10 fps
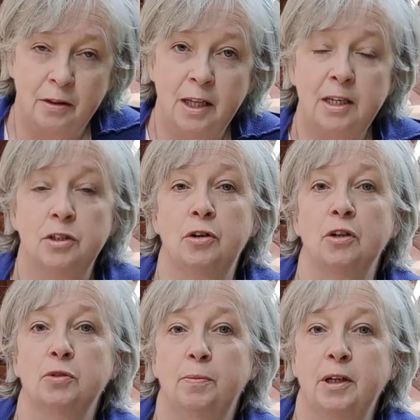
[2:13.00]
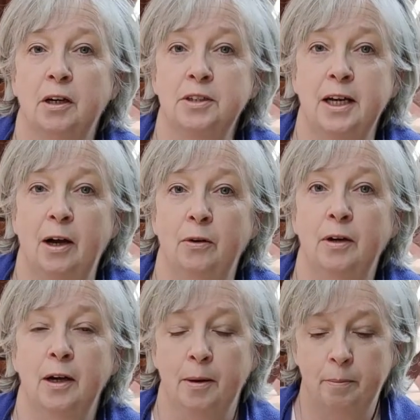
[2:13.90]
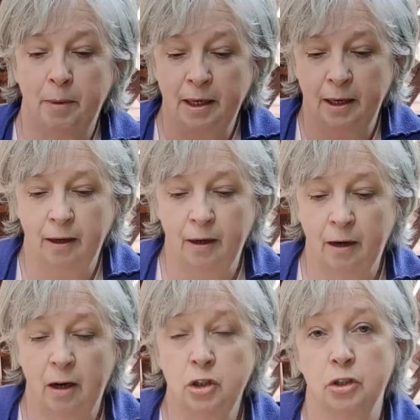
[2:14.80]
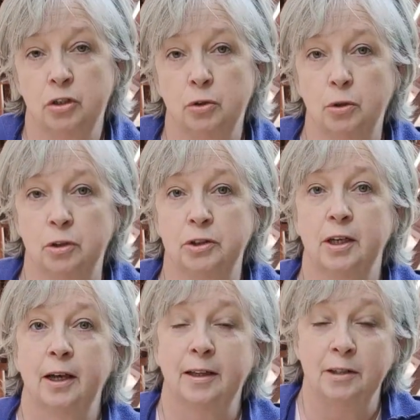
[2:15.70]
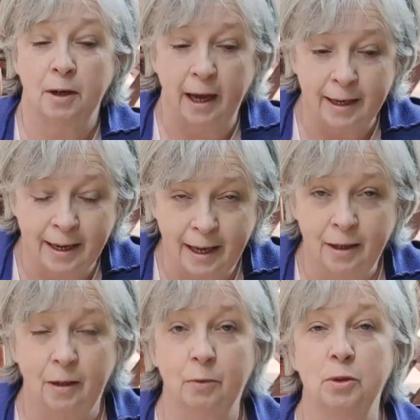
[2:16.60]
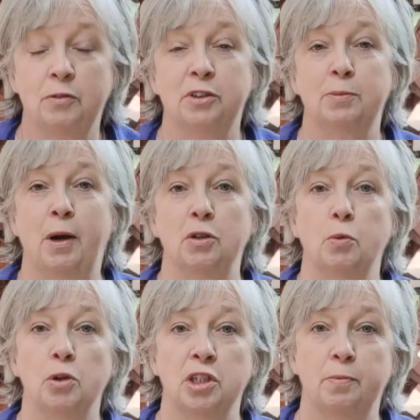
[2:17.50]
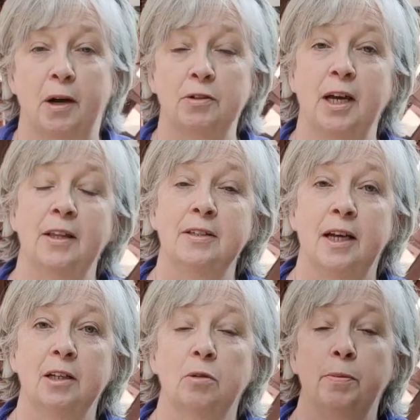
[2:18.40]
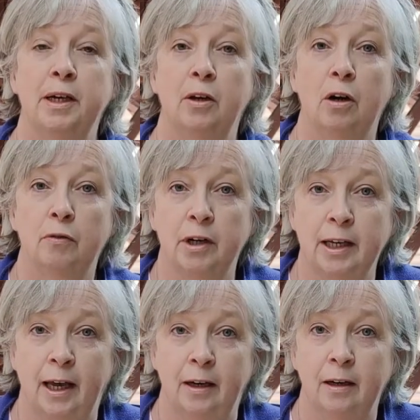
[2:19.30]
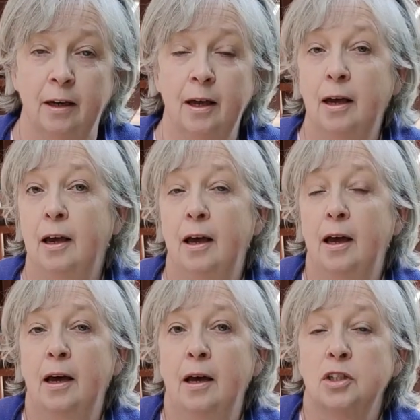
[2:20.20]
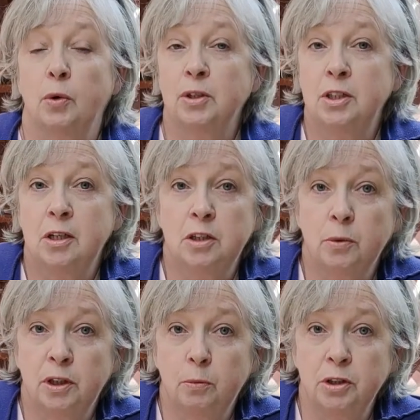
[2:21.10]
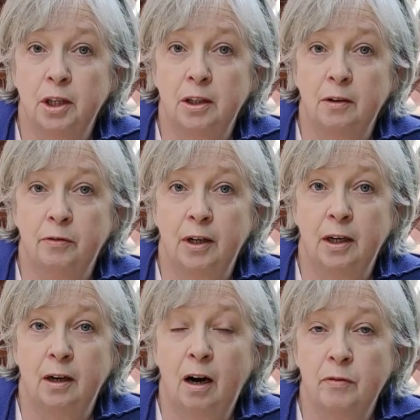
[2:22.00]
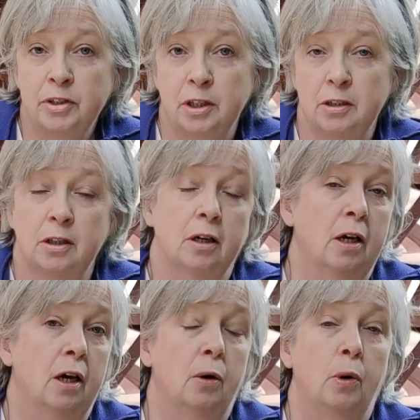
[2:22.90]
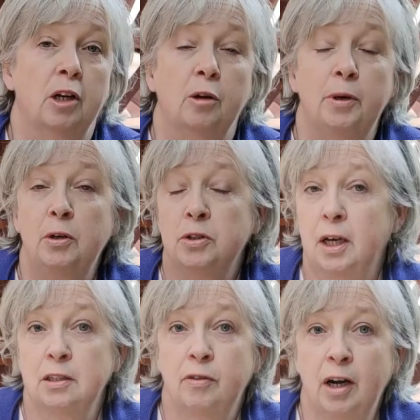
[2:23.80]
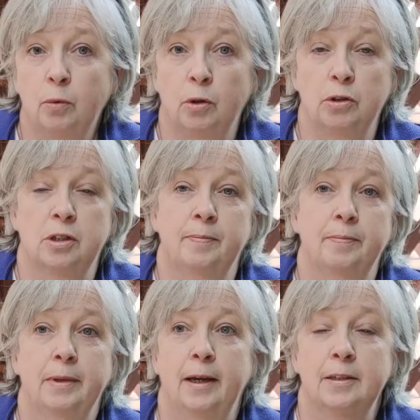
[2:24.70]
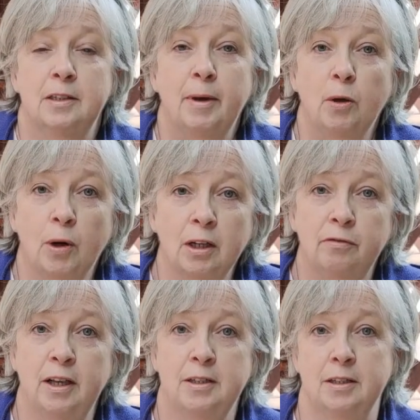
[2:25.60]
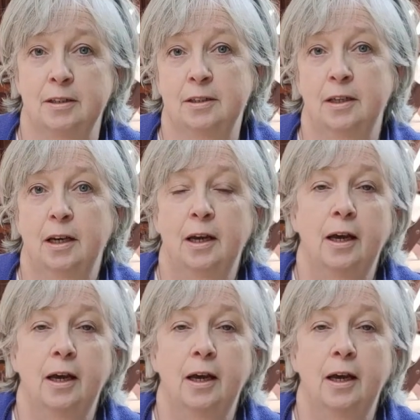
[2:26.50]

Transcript: these trunks would be cut down, making larger stools that again would sprout water sprouts, and the cycle would begin all over again. So what do they do with the wood that they've harvested? Well, it could be used as firewood, to make wattle fences,